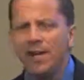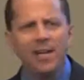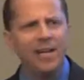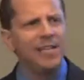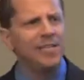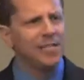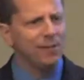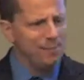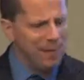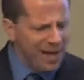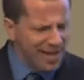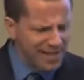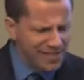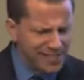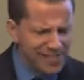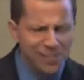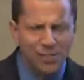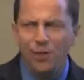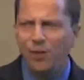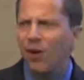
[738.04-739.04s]
He said, man, he
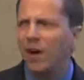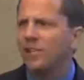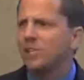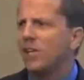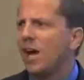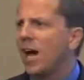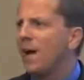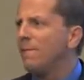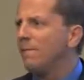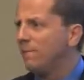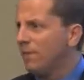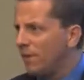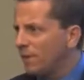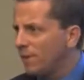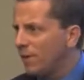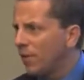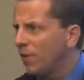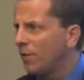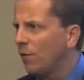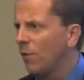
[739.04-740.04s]
says, you're on time.
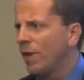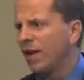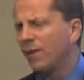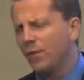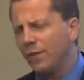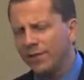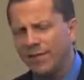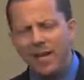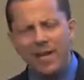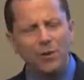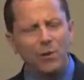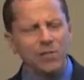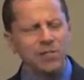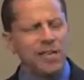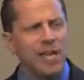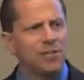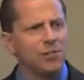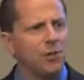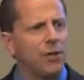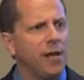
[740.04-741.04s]
Whatever day it was
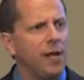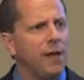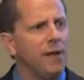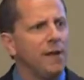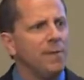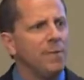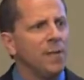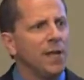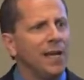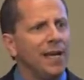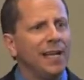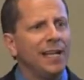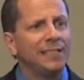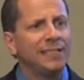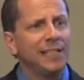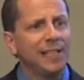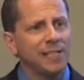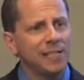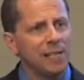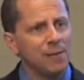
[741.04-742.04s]
yesterday. And I
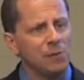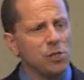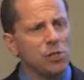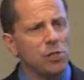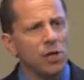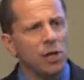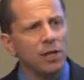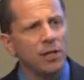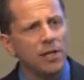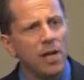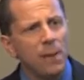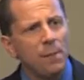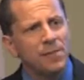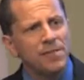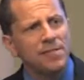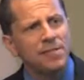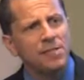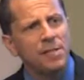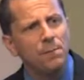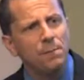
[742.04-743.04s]
said, listen, I'm just calling up. He
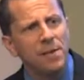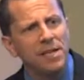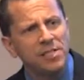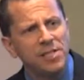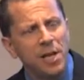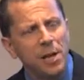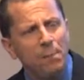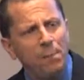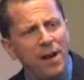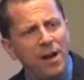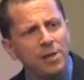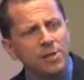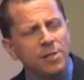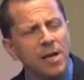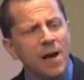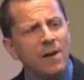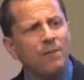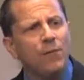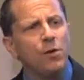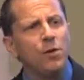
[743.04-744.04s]
says, is it a better
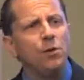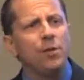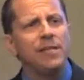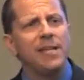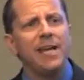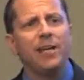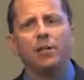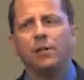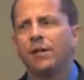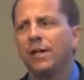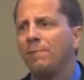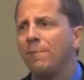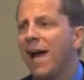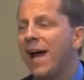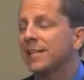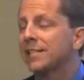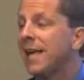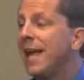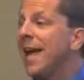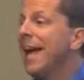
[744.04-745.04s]
time for you to take a look at
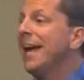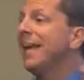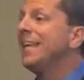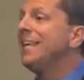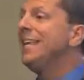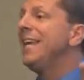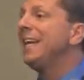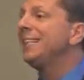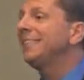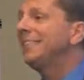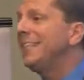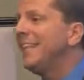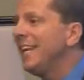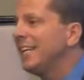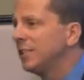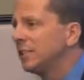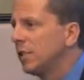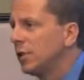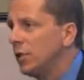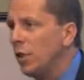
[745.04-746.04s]
Max? Yes, it
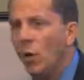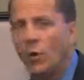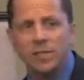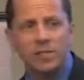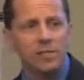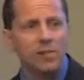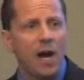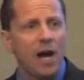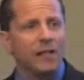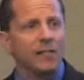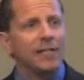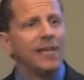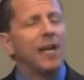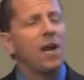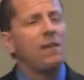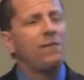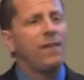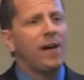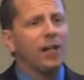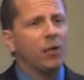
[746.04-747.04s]
is. No, it's not. Can
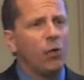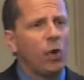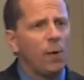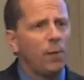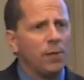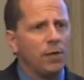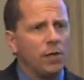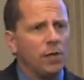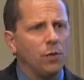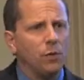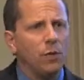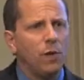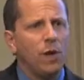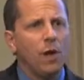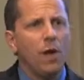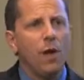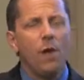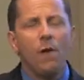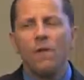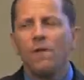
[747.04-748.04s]
I follow up with you?
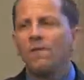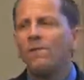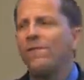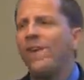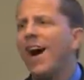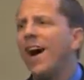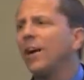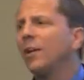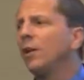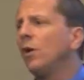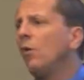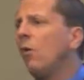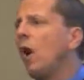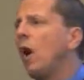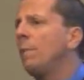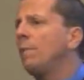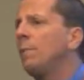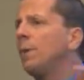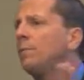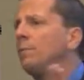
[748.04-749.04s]
Follow
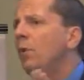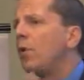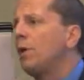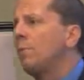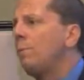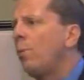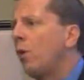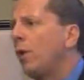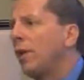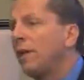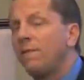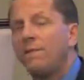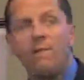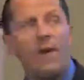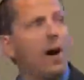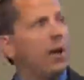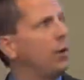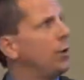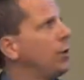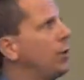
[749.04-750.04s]
up, but more importantly,
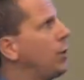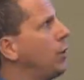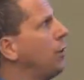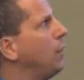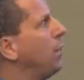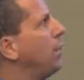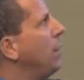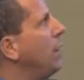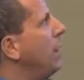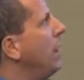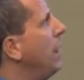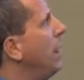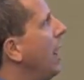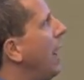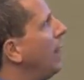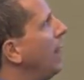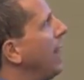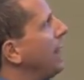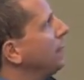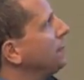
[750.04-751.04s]
follow through.
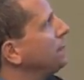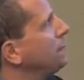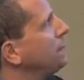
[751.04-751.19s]
All right.